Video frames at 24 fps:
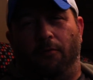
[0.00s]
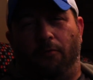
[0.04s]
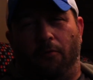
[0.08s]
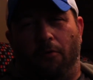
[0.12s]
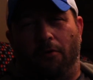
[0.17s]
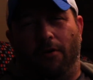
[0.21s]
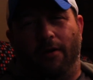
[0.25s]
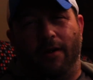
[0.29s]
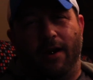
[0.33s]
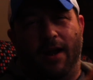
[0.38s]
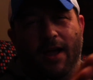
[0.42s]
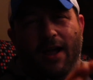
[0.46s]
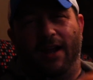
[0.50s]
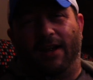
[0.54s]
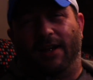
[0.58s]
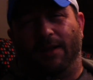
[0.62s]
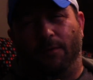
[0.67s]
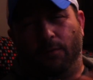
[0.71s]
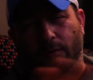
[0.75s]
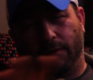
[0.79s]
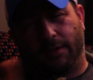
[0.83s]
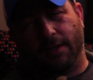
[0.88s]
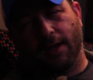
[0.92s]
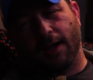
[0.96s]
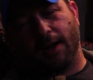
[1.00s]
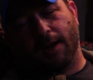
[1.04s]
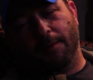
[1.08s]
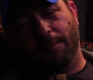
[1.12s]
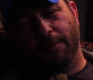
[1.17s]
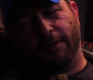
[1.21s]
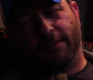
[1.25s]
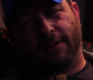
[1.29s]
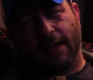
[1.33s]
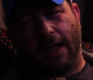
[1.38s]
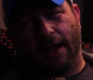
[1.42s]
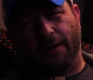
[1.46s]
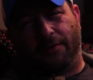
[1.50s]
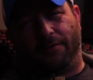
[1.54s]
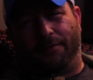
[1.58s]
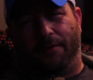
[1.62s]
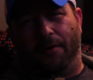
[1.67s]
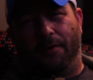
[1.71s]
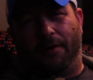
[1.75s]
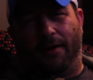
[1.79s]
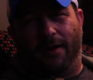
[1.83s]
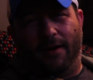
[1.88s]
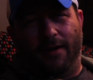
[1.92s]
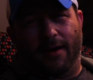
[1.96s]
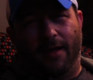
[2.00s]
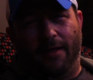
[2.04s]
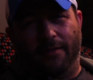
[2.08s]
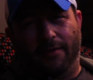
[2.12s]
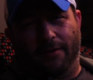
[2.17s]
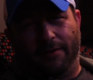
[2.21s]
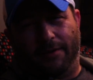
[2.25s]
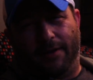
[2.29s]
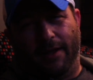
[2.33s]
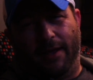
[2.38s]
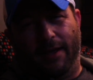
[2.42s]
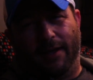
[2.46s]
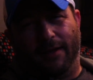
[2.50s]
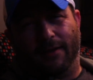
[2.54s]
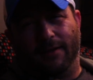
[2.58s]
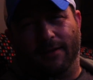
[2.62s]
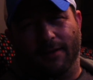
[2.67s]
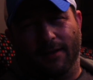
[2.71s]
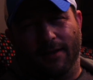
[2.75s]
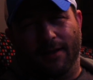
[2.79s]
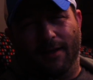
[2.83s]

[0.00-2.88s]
Aurora 90. We'll talk about that drone another day.